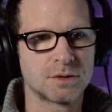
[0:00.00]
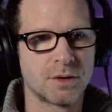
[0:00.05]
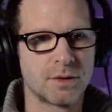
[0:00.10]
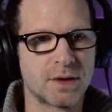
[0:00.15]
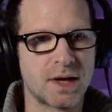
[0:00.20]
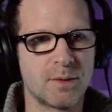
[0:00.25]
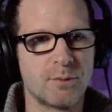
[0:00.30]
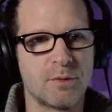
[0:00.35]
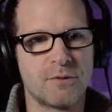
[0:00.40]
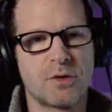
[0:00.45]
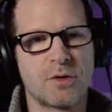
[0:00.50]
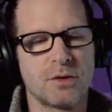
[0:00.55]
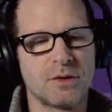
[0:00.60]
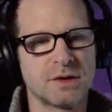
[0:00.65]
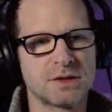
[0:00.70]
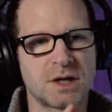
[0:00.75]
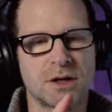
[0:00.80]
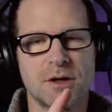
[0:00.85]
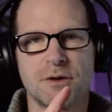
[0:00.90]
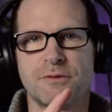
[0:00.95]
So again, we've got
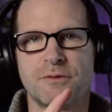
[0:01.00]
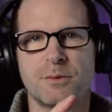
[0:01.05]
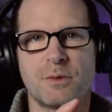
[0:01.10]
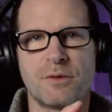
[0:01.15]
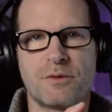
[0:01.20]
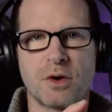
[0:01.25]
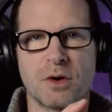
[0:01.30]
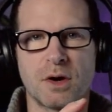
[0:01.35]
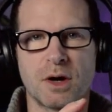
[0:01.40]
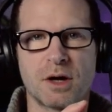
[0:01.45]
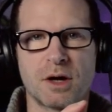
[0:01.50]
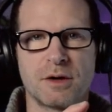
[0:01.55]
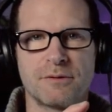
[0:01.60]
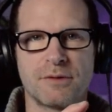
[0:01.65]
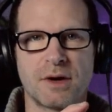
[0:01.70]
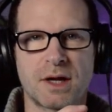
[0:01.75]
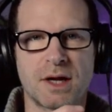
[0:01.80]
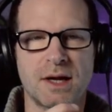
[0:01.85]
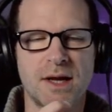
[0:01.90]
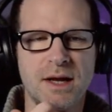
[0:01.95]
a kind
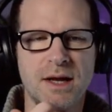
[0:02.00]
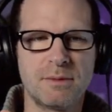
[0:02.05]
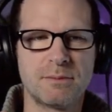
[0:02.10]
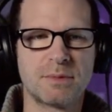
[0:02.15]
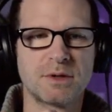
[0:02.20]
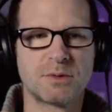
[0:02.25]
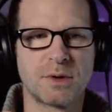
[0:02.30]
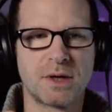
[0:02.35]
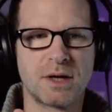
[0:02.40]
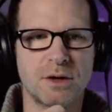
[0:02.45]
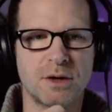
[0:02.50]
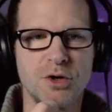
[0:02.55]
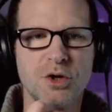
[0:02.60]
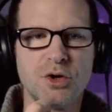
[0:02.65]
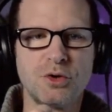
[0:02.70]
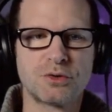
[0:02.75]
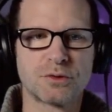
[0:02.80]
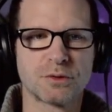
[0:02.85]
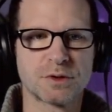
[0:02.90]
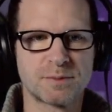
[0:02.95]
of like an in-between, a
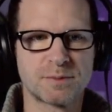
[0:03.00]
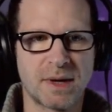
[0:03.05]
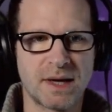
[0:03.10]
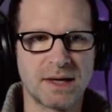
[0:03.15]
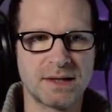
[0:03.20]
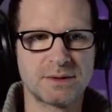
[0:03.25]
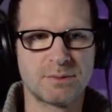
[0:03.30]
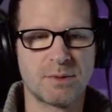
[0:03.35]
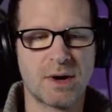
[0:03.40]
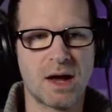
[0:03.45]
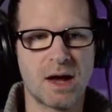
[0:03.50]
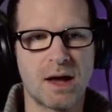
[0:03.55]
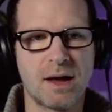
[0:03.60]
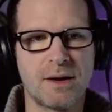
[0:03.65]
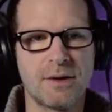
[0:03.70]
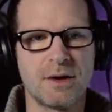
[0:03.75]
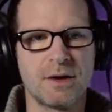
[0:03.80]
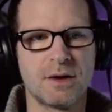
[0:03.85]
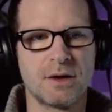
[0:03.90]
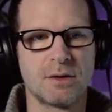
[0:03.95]
neutral space
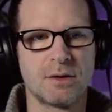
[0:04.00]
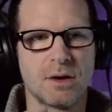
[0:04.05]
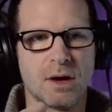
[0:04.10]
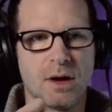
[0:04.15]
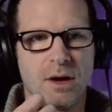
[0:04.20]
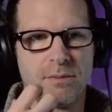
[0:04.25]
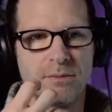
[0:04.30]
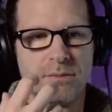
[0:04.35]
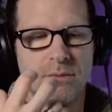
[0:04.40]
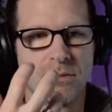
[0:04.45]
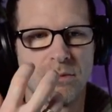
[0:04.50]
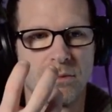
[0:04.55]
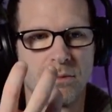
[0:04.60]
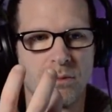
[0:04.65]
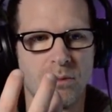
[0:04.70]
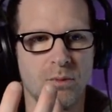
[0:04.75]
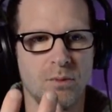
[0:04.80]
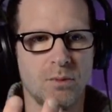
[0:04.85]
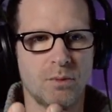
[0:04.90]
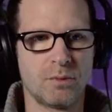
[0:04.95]
where
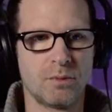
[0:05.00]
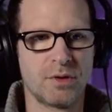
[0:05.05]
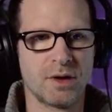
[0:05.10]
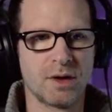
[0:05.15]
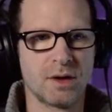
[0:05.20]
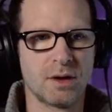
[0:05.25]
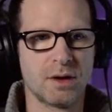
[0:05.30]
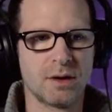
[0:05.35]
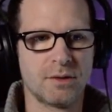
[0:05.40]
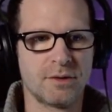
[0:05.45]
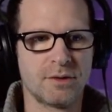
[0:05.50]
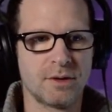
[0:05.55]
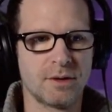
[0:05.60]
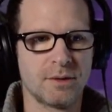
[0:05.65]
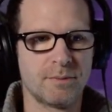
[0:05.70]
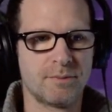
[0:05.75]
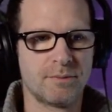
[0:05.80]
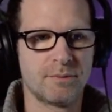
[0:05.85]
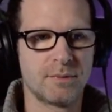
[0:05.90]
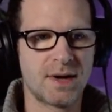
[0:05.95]

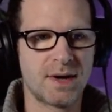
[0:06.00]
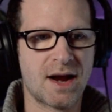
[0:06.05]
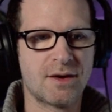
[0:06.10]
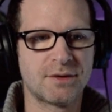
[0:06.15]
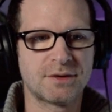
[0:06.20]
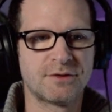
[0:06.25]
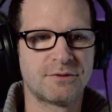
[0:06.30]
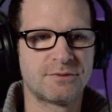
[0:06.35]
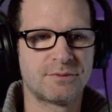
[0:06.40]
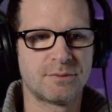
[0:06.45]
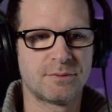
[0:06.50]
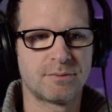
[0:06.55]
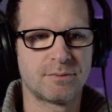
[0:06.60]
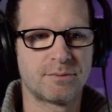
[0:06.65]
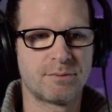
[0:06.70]
the narrative